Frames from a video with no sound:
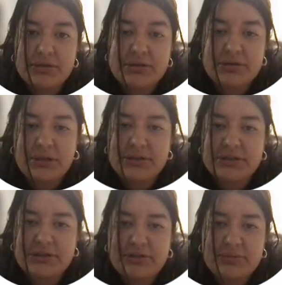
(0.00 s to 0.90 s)

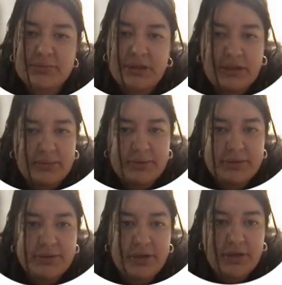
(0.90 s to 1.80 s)
trastuzumab,
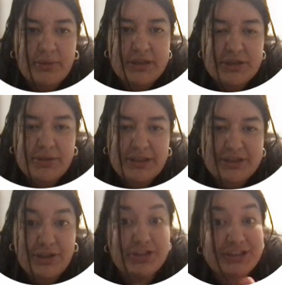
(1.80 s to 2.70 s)
otherwise known
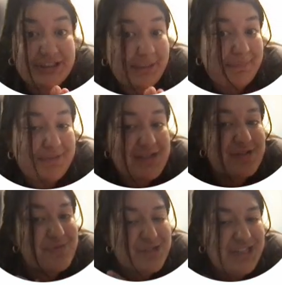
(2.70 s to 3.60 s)
as
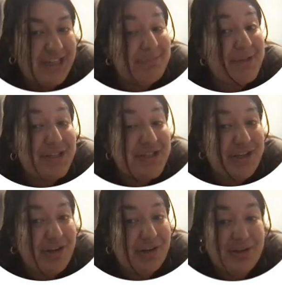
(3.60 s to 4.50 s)
Herceptin, which I
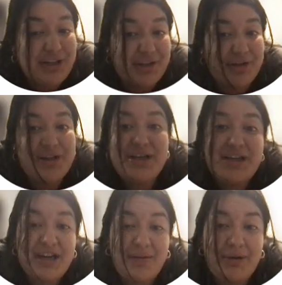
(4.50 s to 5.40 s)
mentioned earlier,
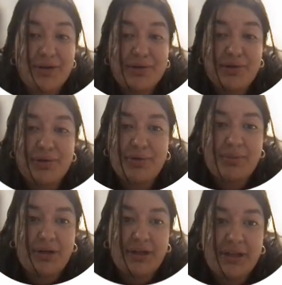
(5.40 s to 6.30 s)
a monoclonal
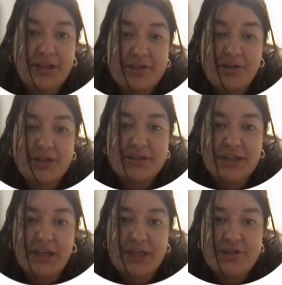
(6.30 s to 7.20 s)
body that targets the
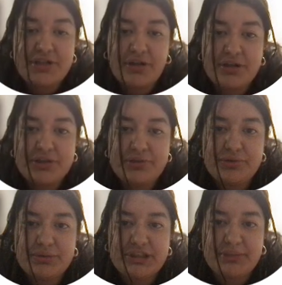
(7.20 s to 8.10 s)

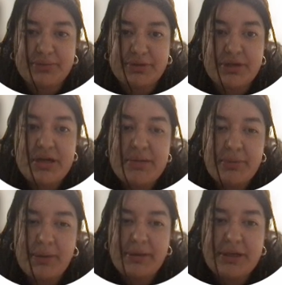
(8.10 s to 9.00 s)
HER2 receptor,
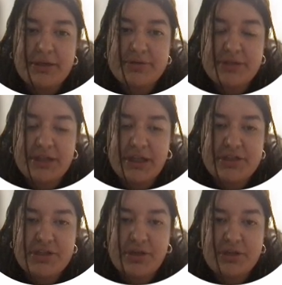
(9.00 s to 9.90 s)
primarily used in
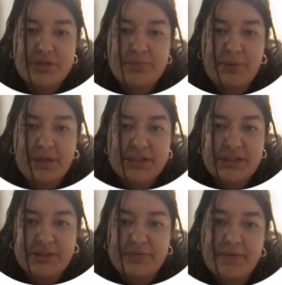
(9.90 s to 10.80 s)
HER2
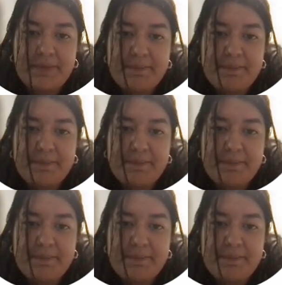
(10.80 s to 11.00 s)
positive